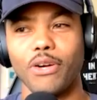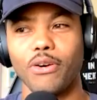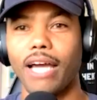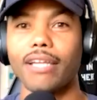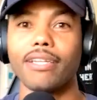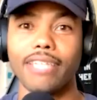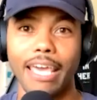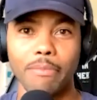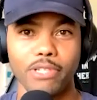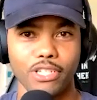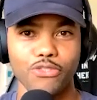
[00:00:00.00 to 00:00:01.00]
kind of
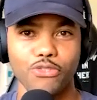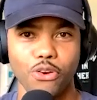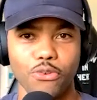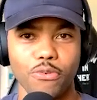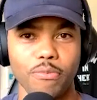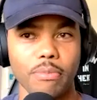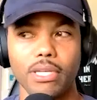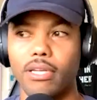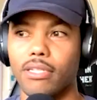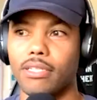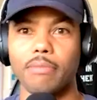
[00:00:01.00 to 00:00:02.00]
damage control,
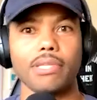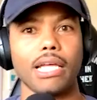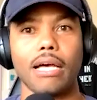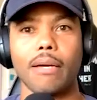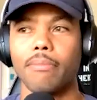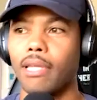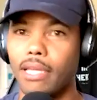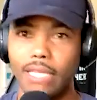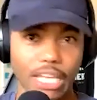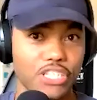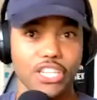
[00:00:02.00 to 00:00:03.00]
because sometimes
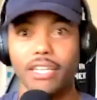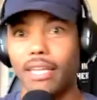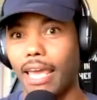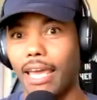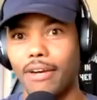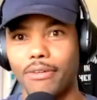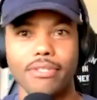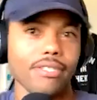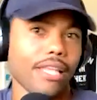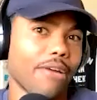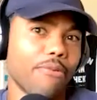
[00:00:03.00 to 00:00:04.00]
they shut down
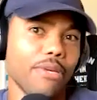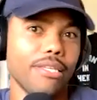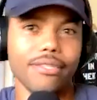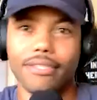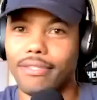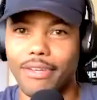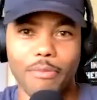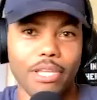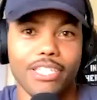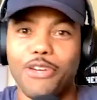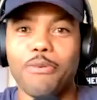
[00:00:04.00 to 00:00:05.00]
just like we. I
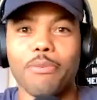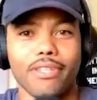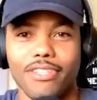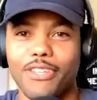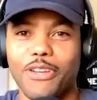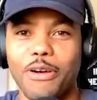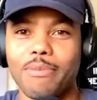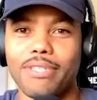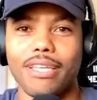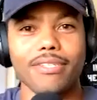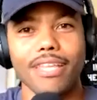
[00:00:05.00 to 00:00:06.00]
mean, it's human, what I'm
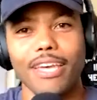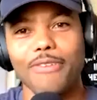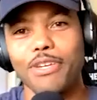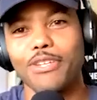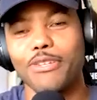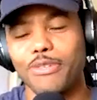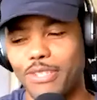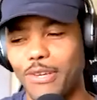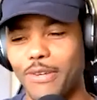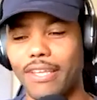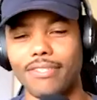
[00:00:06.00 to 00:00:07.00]
saying? It's like we do.
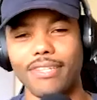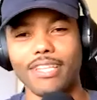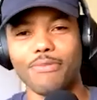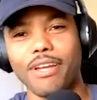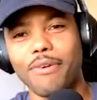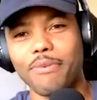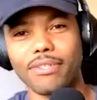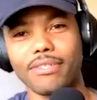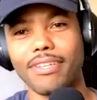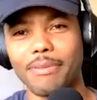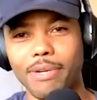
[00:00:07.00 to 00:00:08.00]
So that's what I wanted
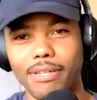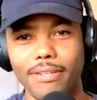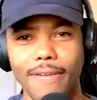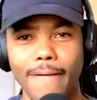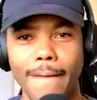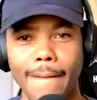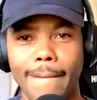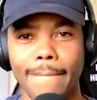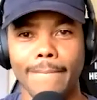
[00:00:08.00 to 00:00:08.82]
to say about that.